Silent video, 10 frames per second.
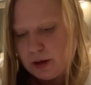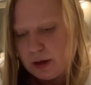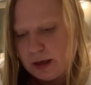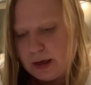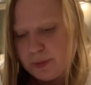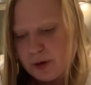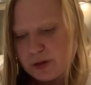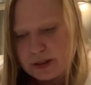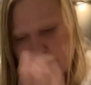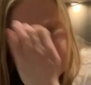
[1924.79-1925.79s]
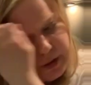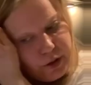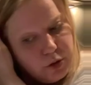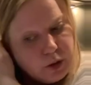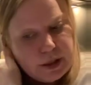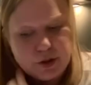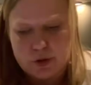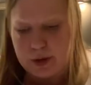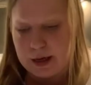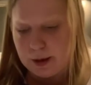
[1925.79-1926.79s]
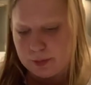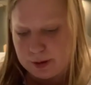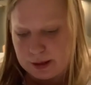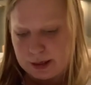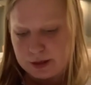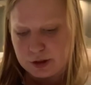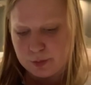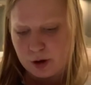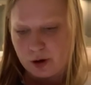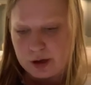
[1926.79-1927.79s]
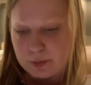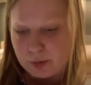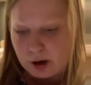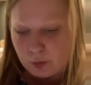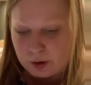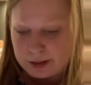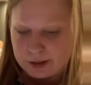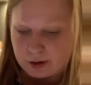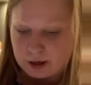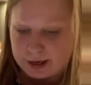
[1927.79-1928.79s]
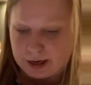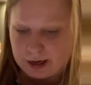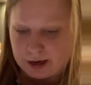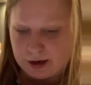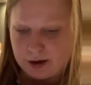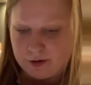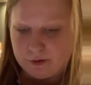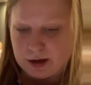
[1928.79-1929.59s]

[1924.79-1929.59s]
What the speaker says: I'll just go into the Cookie Do app, and tomorrow in my week I have